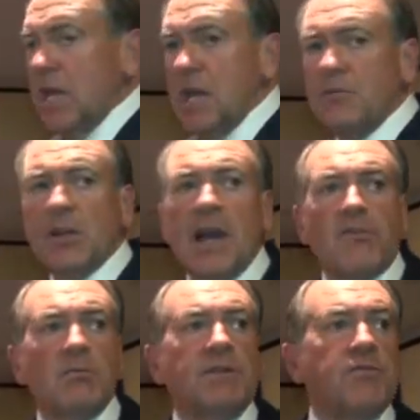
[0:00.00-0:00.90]
If a
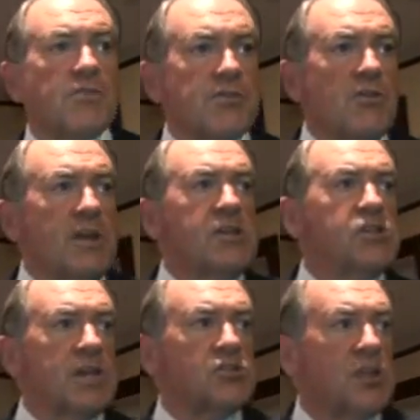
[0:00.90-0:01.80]
government for
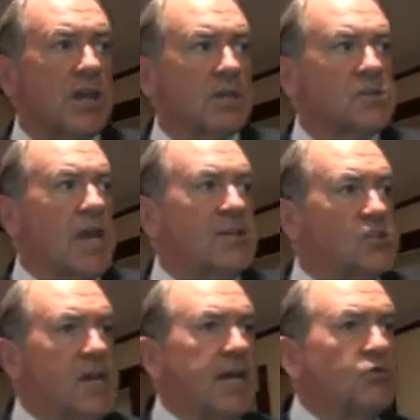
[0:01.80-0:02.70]
36 years has
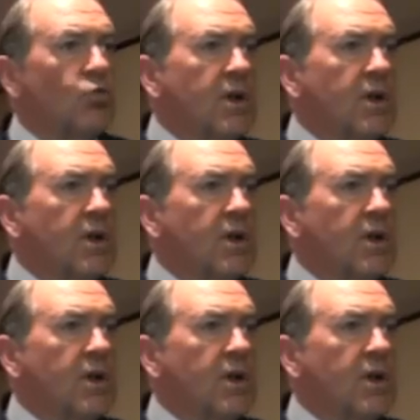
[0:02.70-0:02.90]
said,